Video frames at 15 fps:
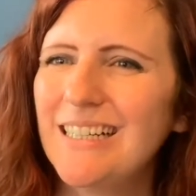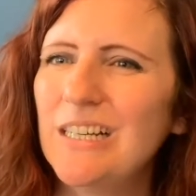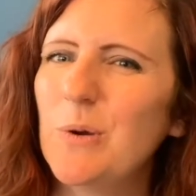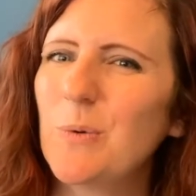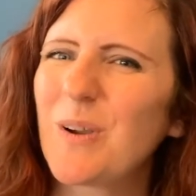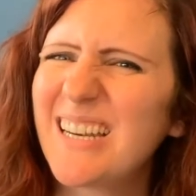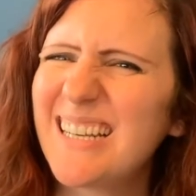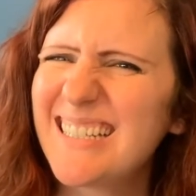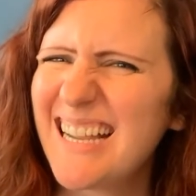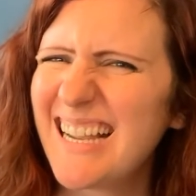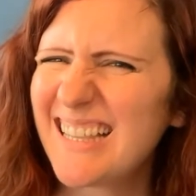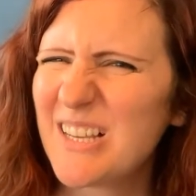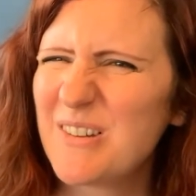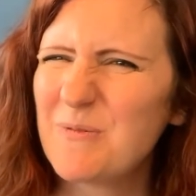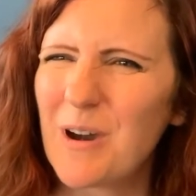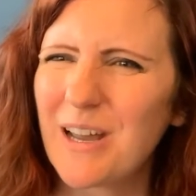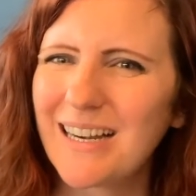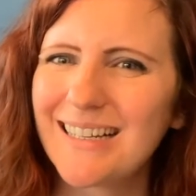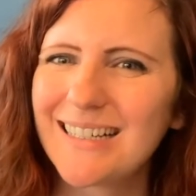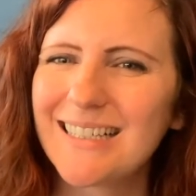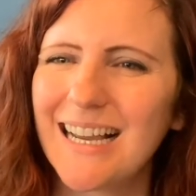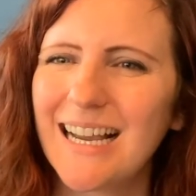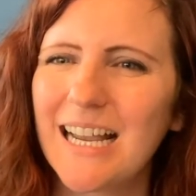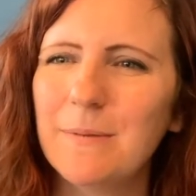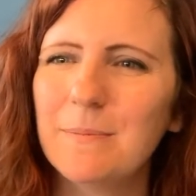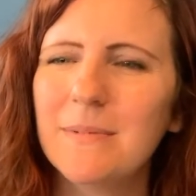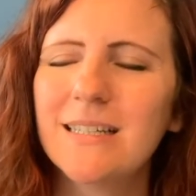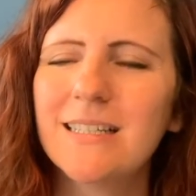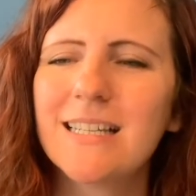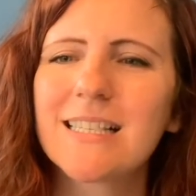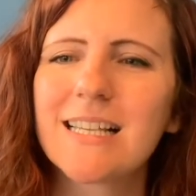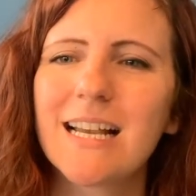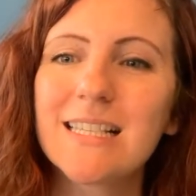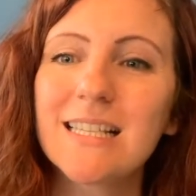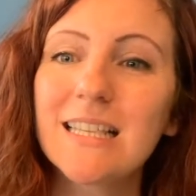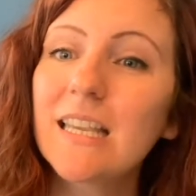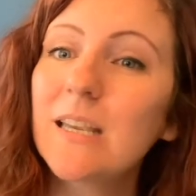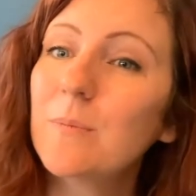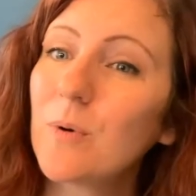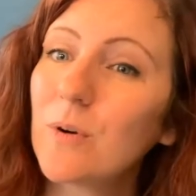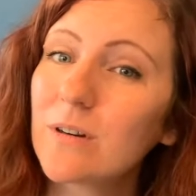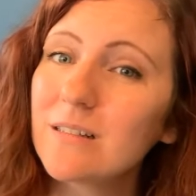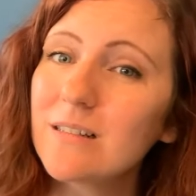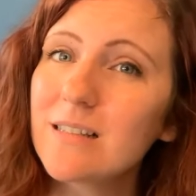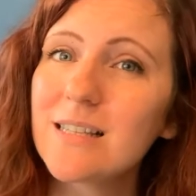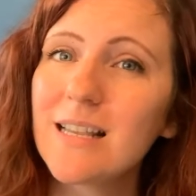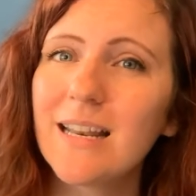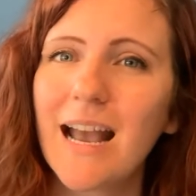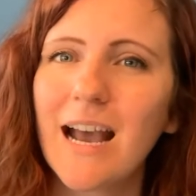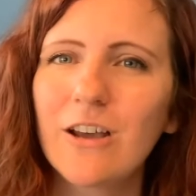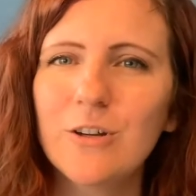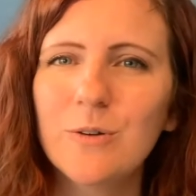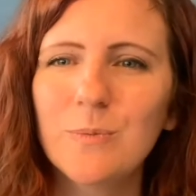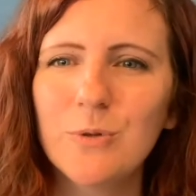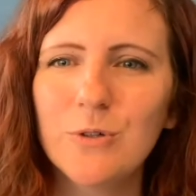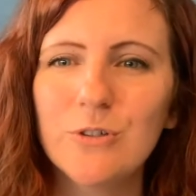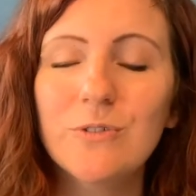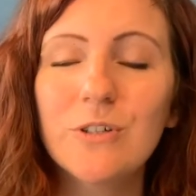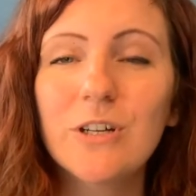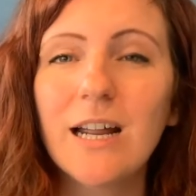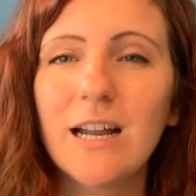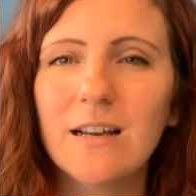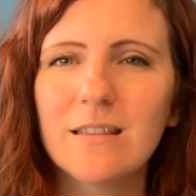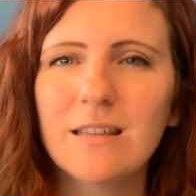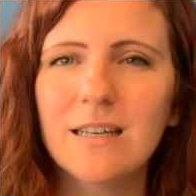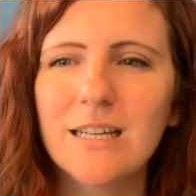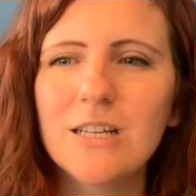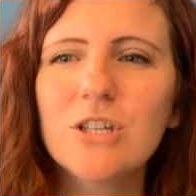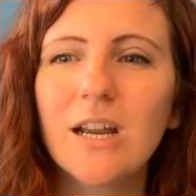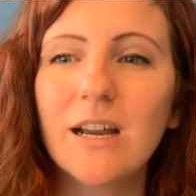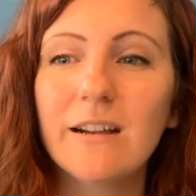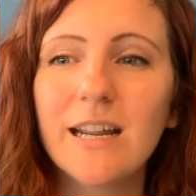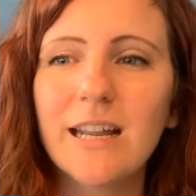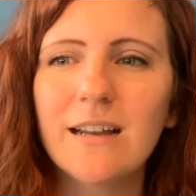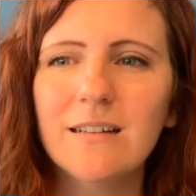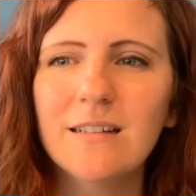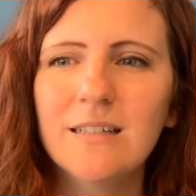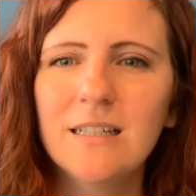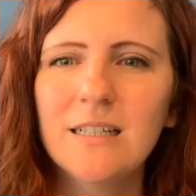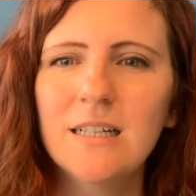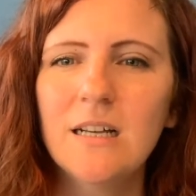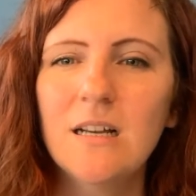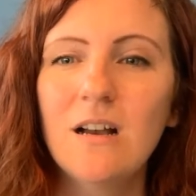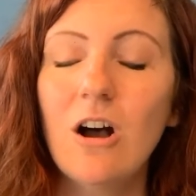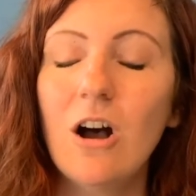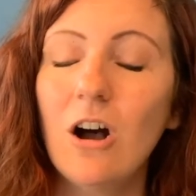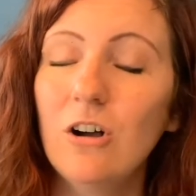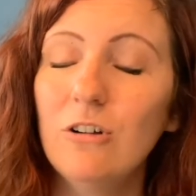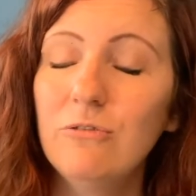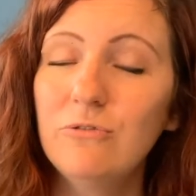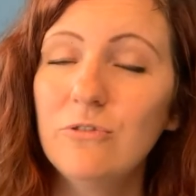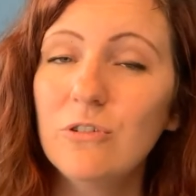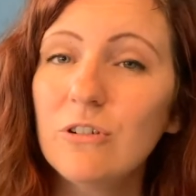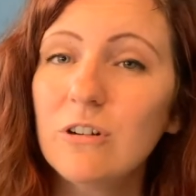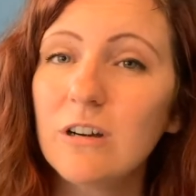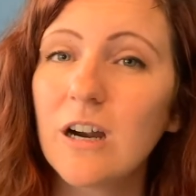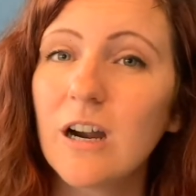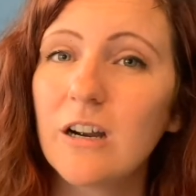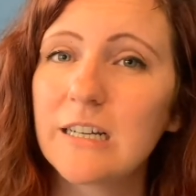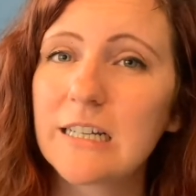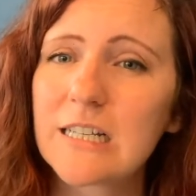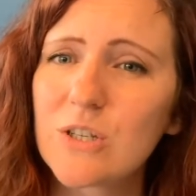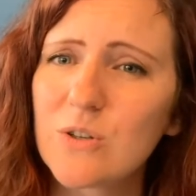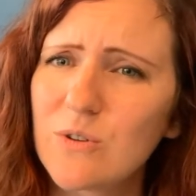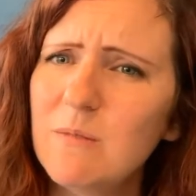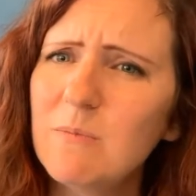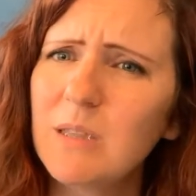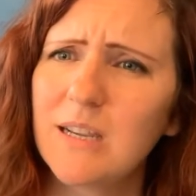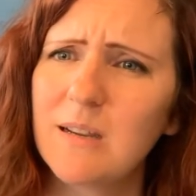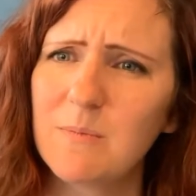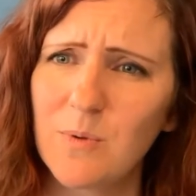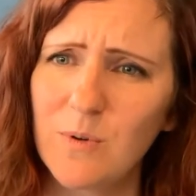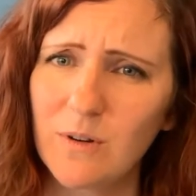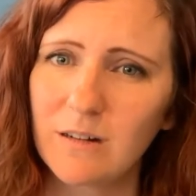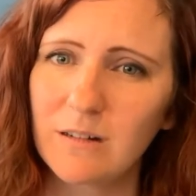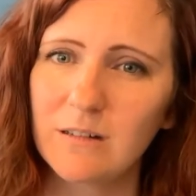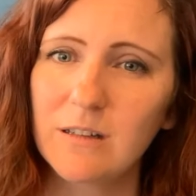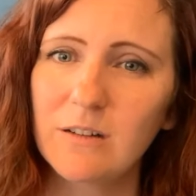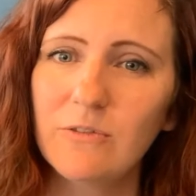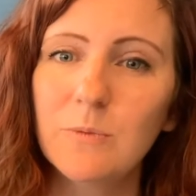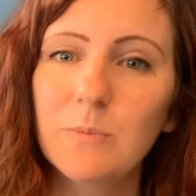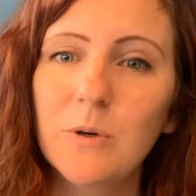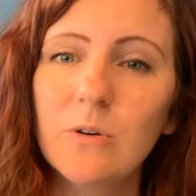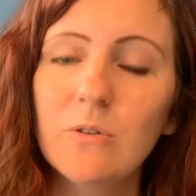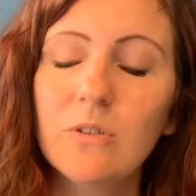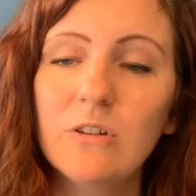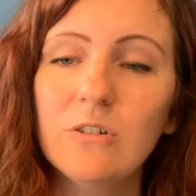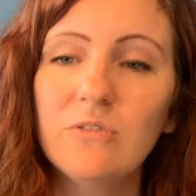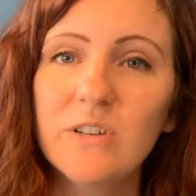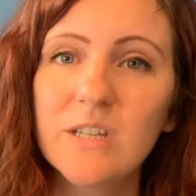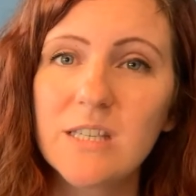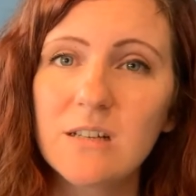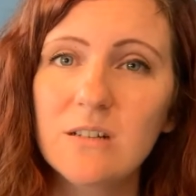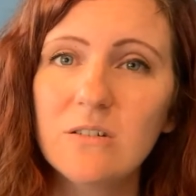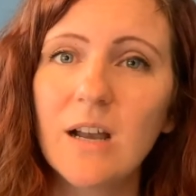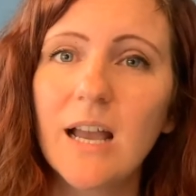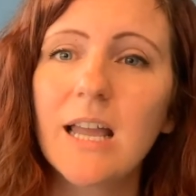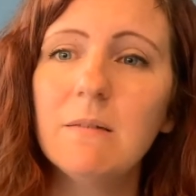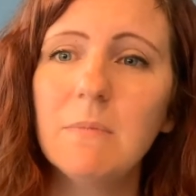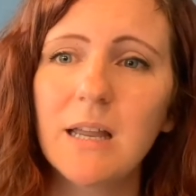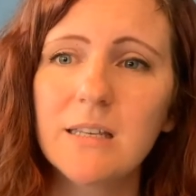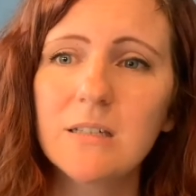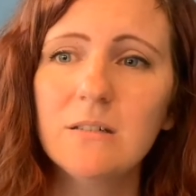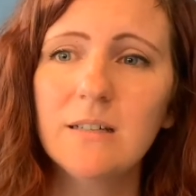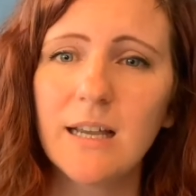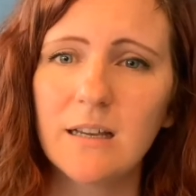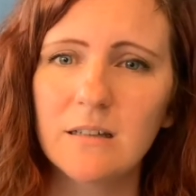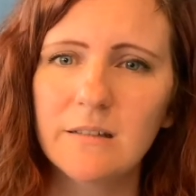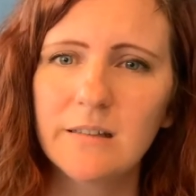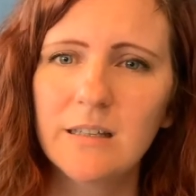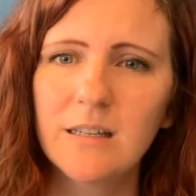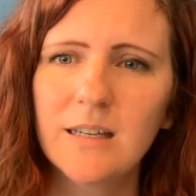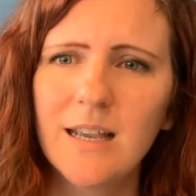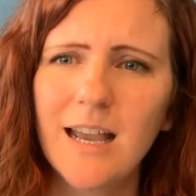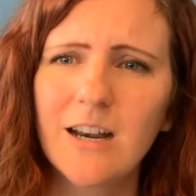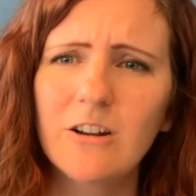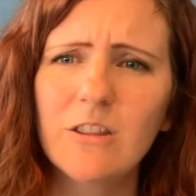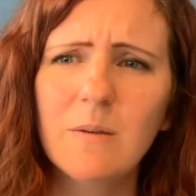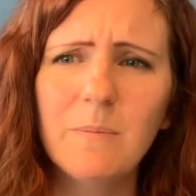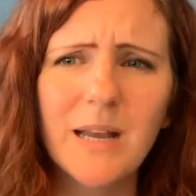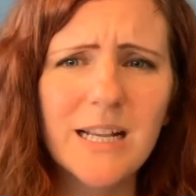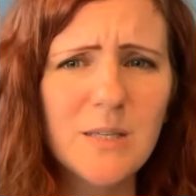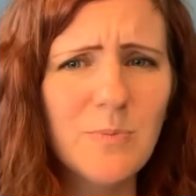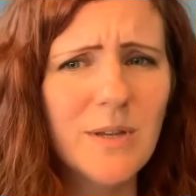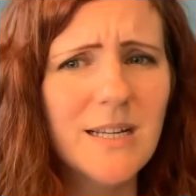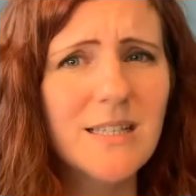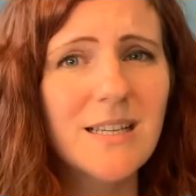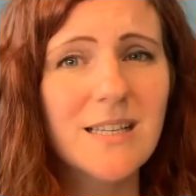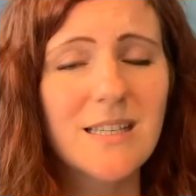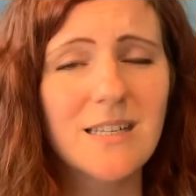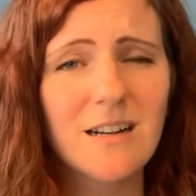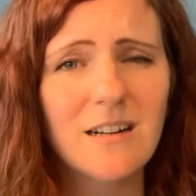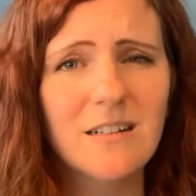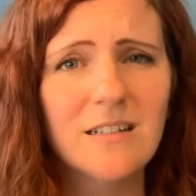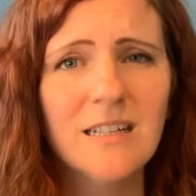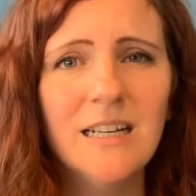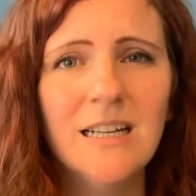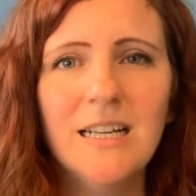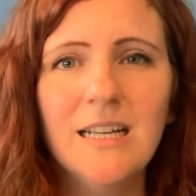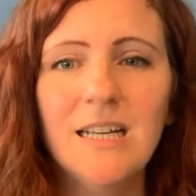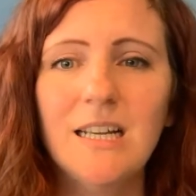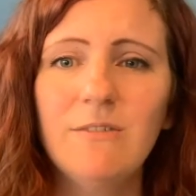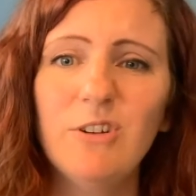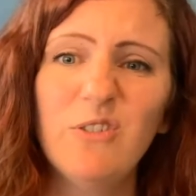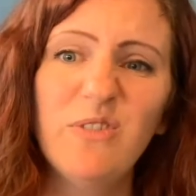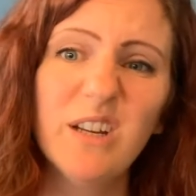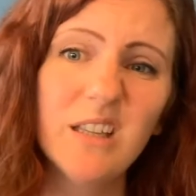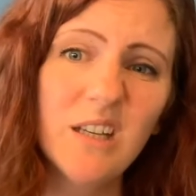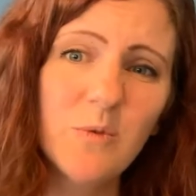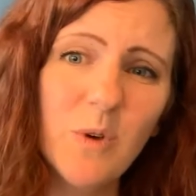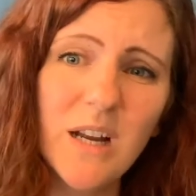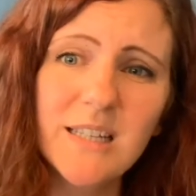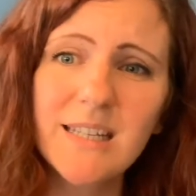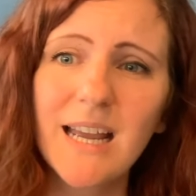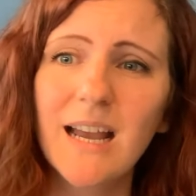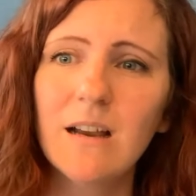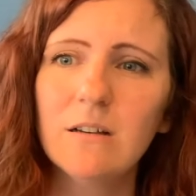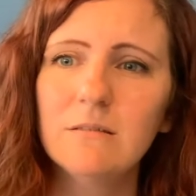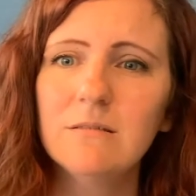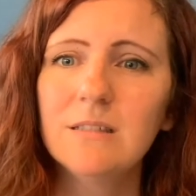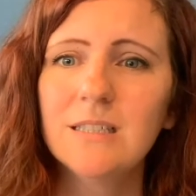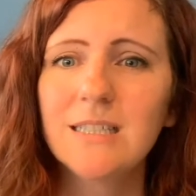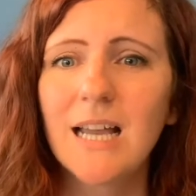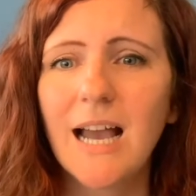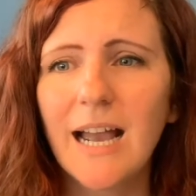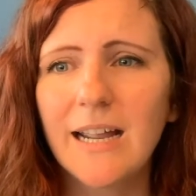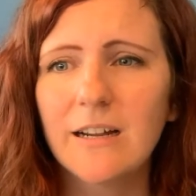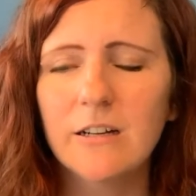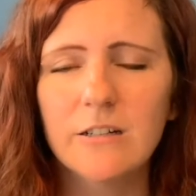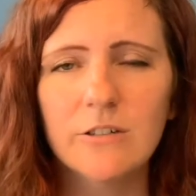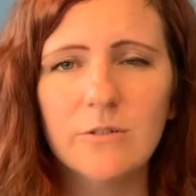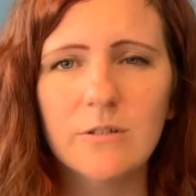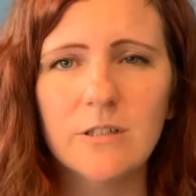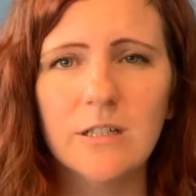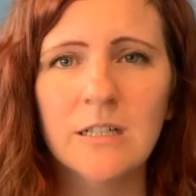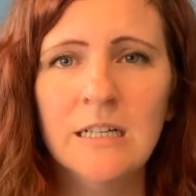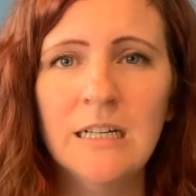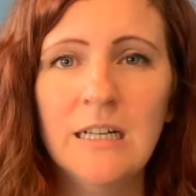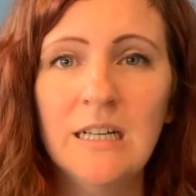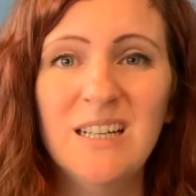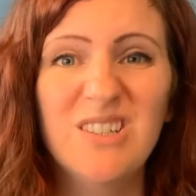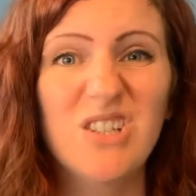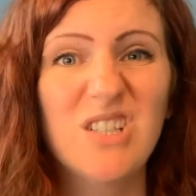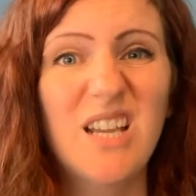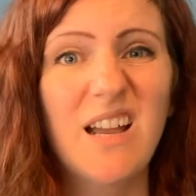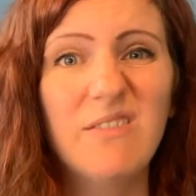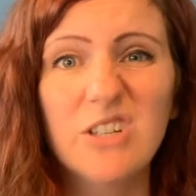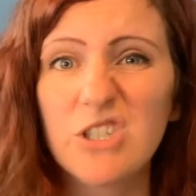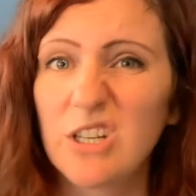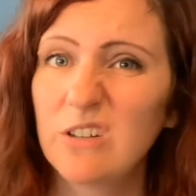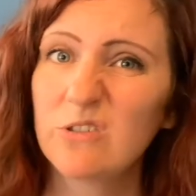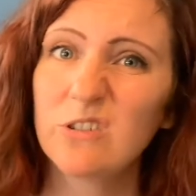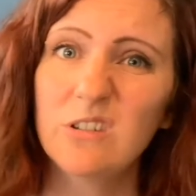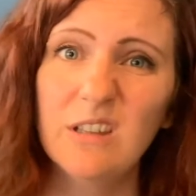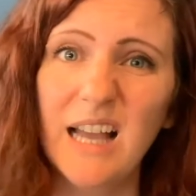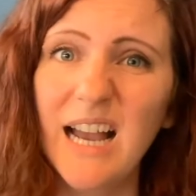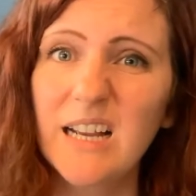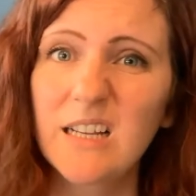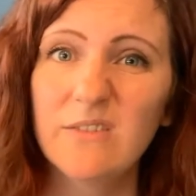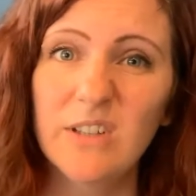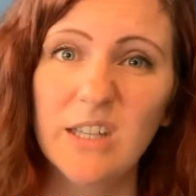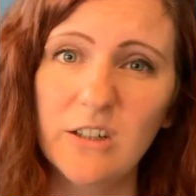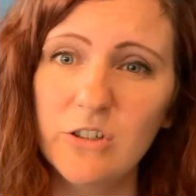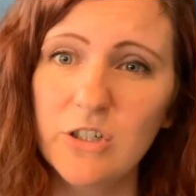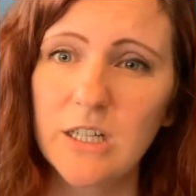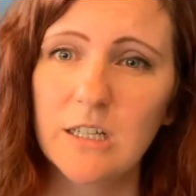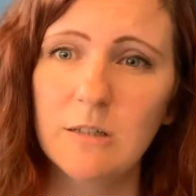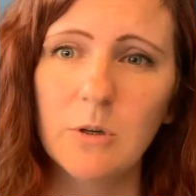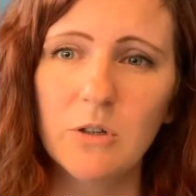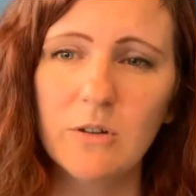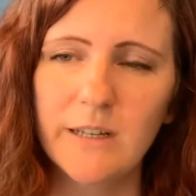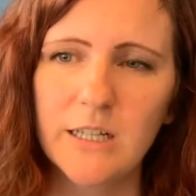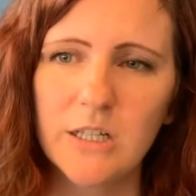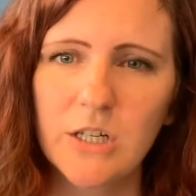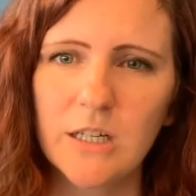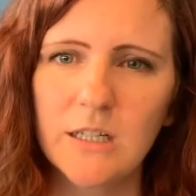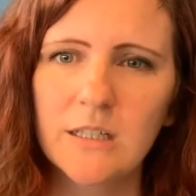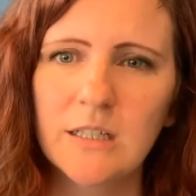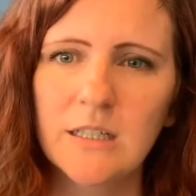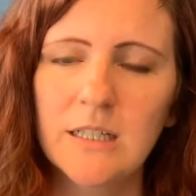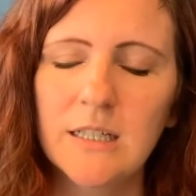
We're going to take them one at a time, discussing the importance and how to improve your health in each area. All 4 are extremely important for both your physical and mental health and are the best place to start if you're feeling run down, tired, or just have a general lack of energy and motivation.